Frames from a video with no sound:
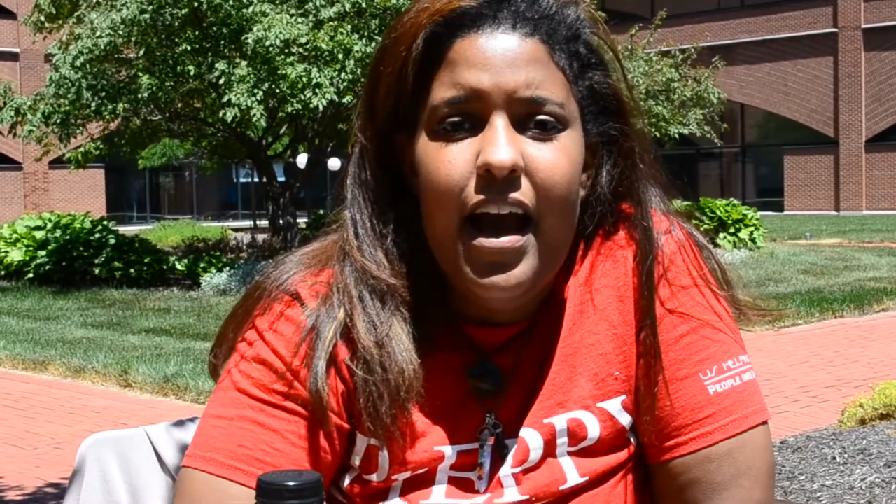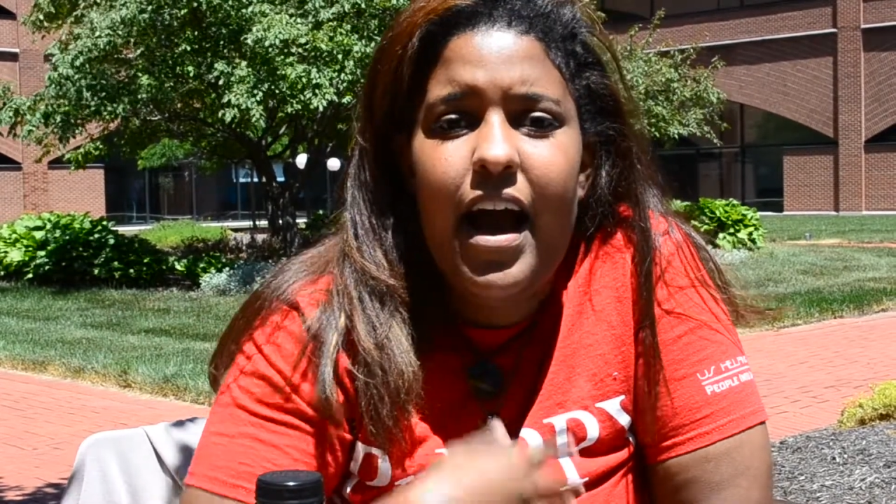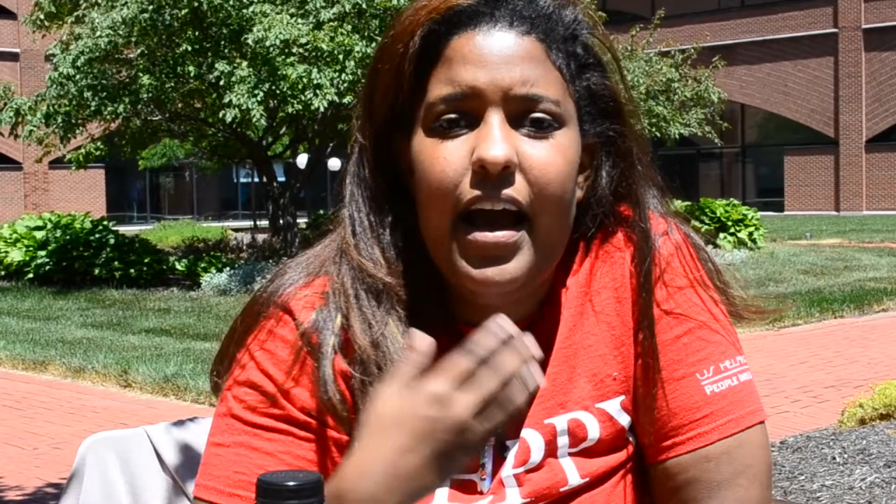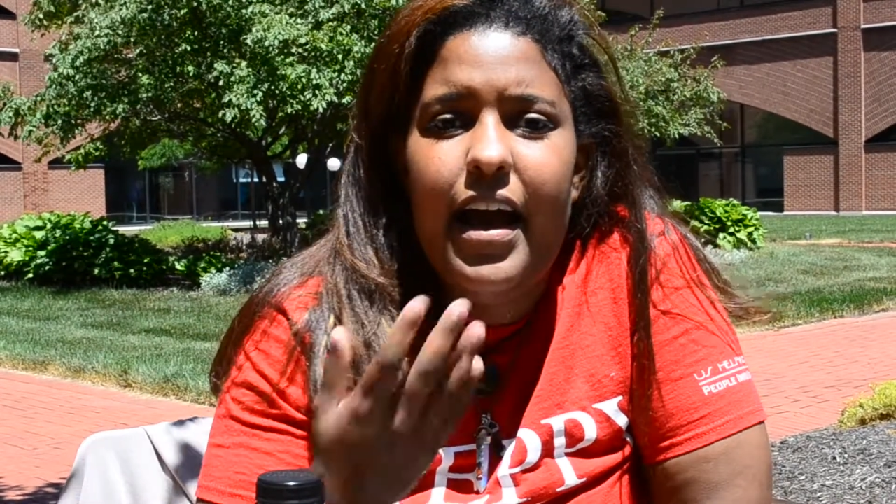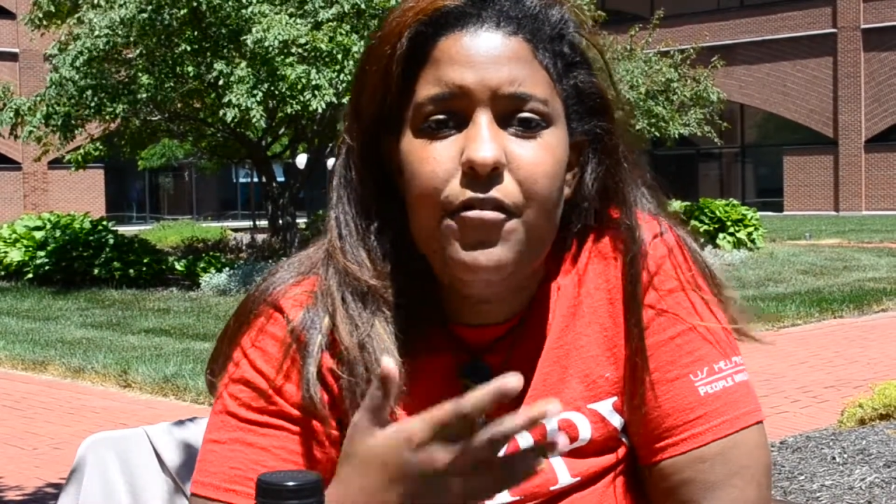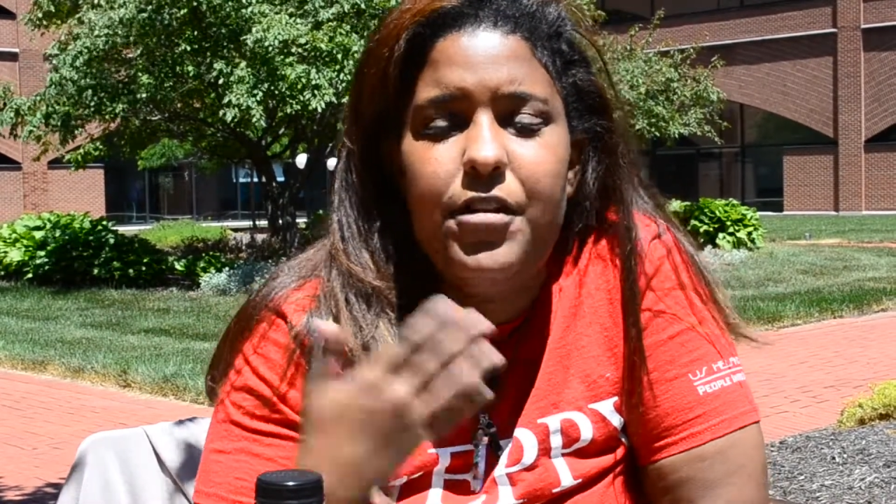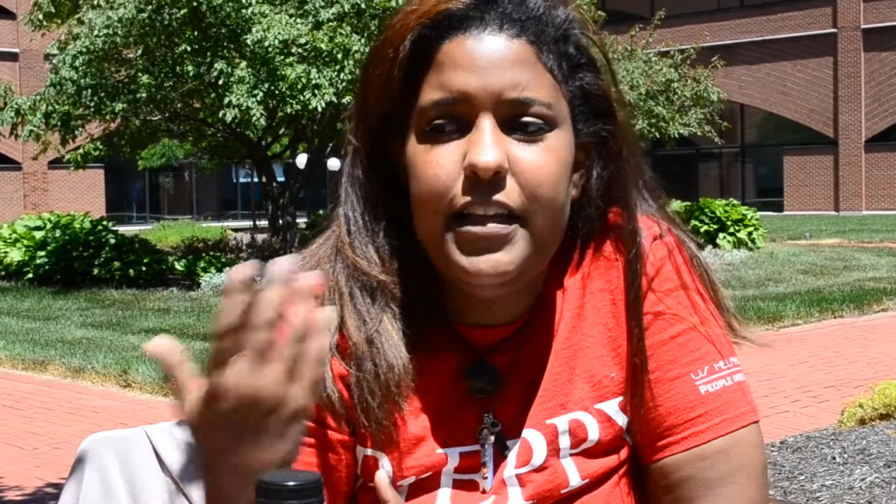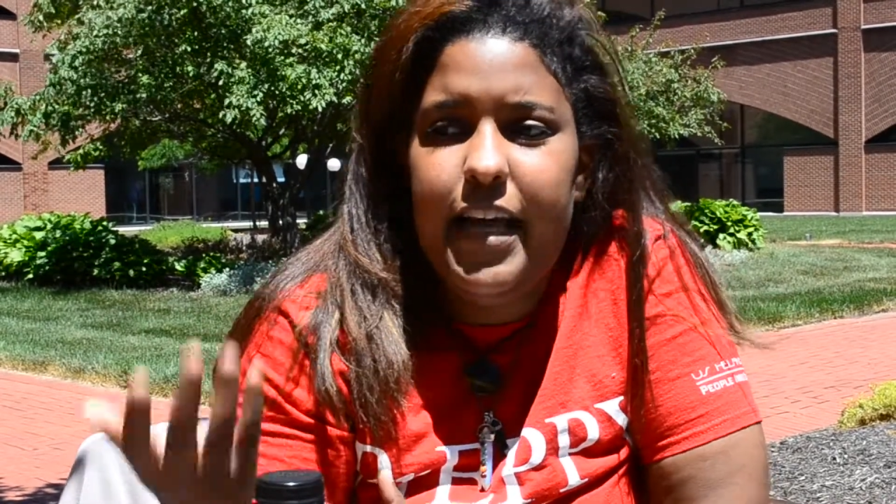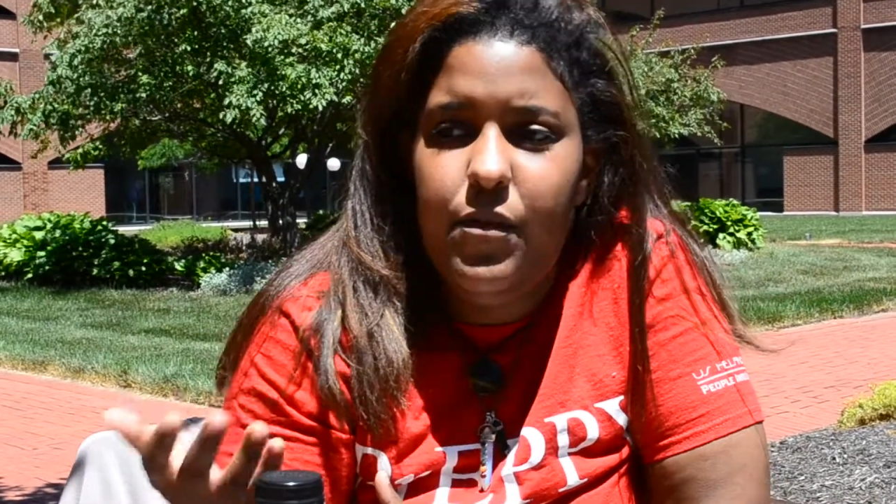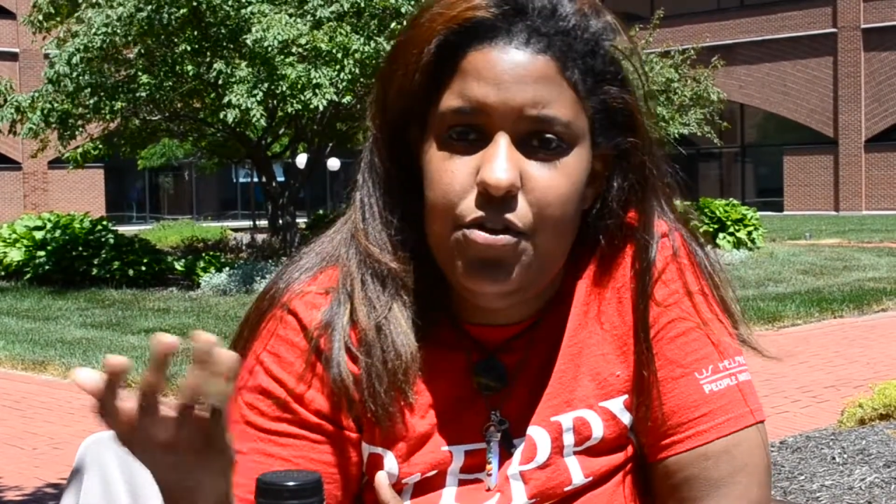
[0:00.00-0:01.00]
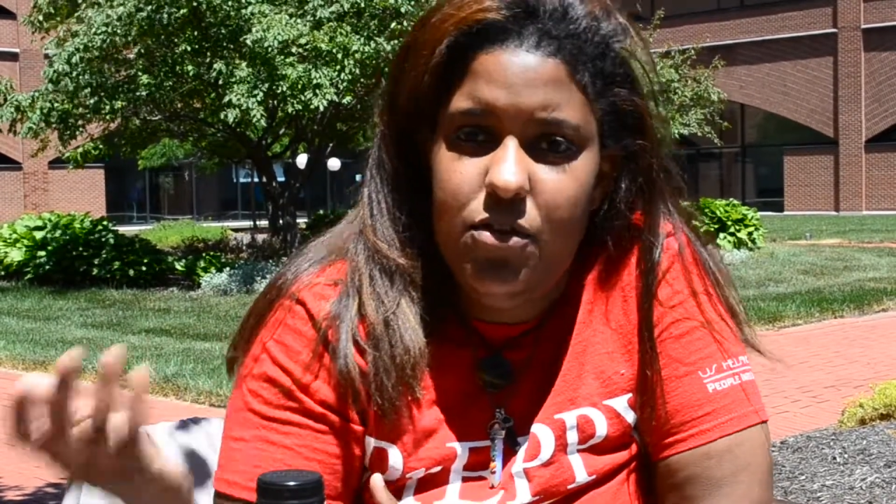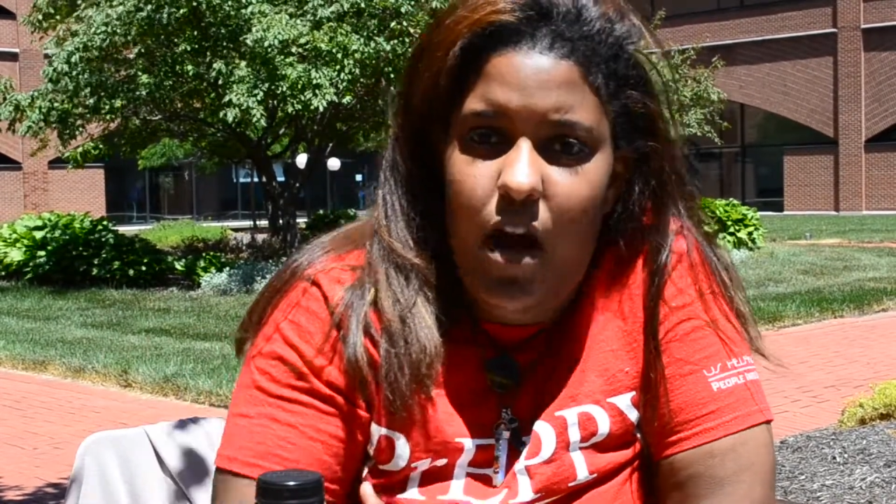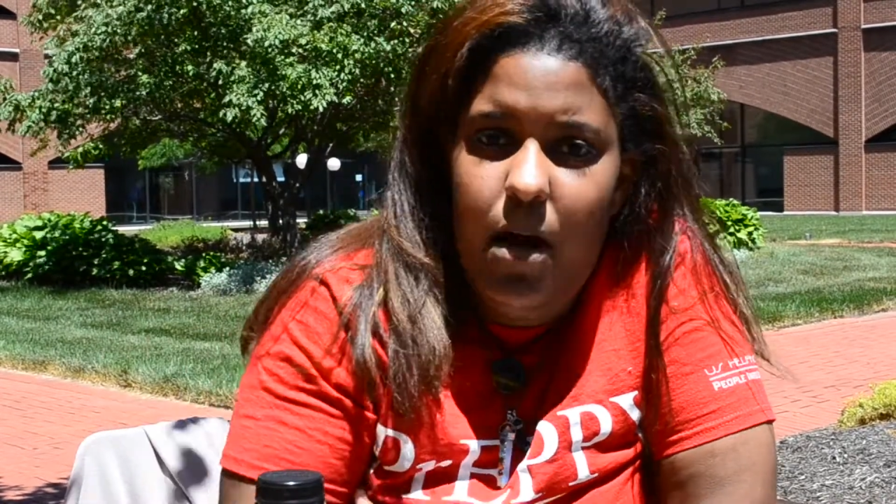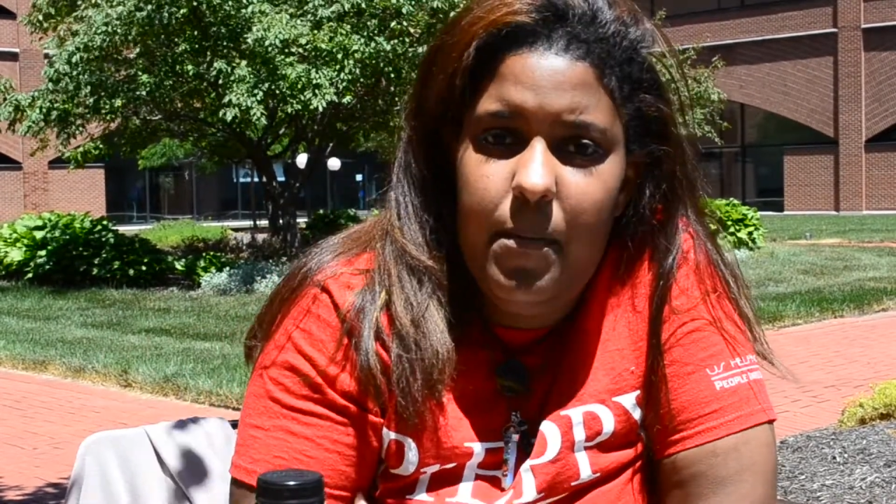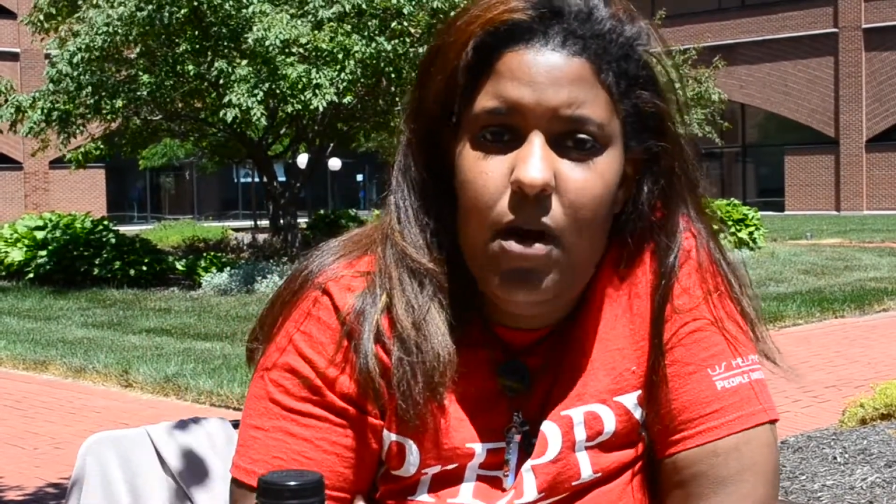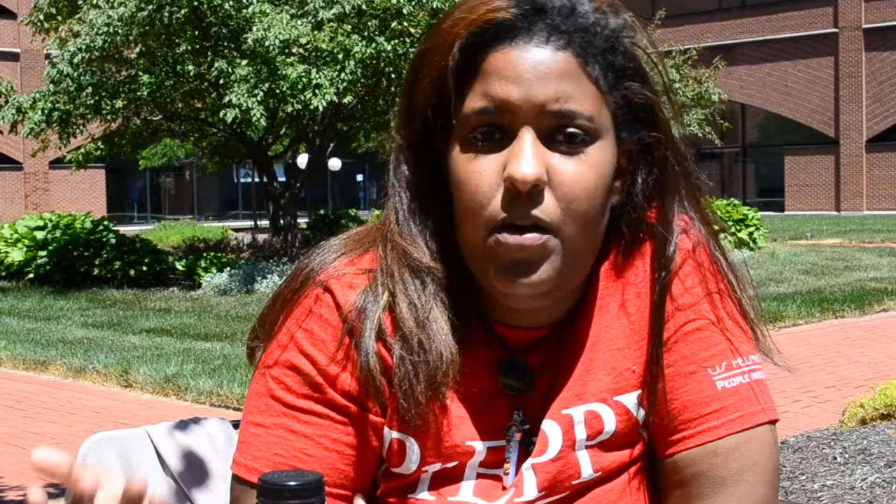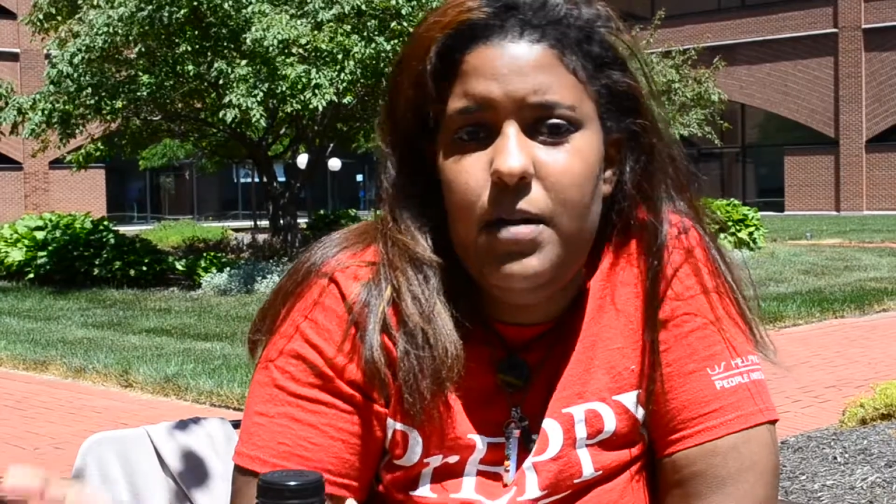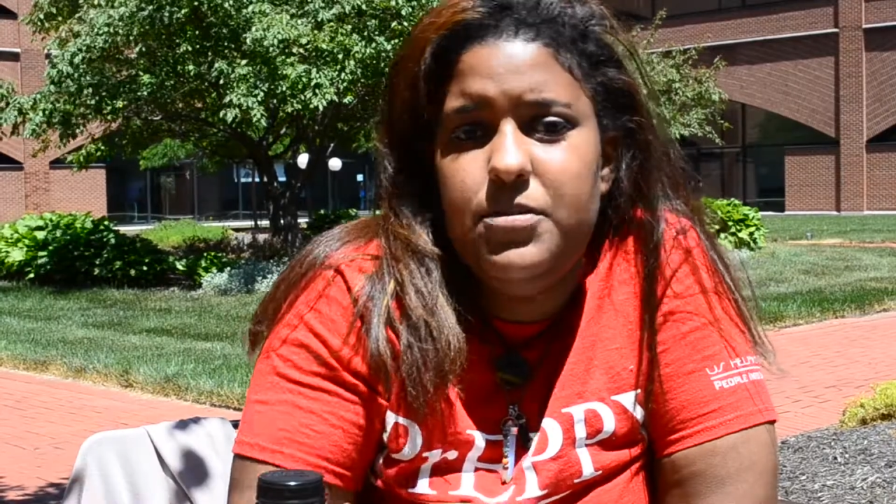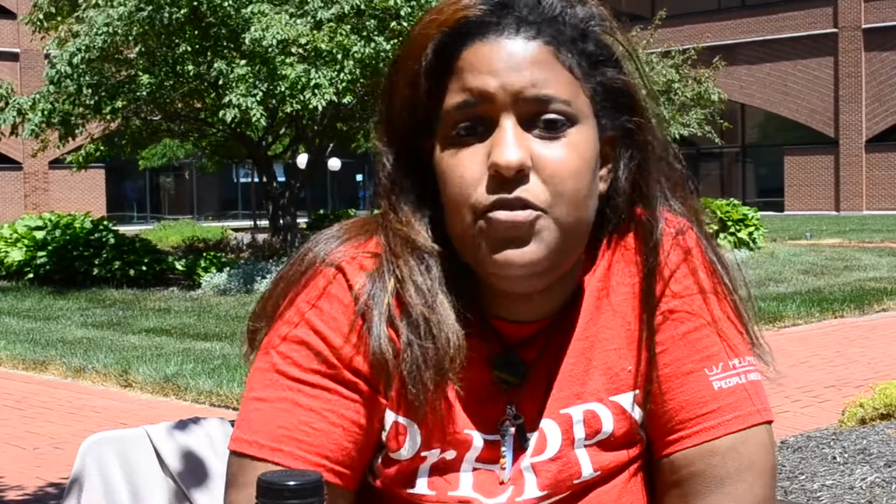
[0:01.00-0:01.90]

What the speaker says: "Hi, I really like what you talk about when it comes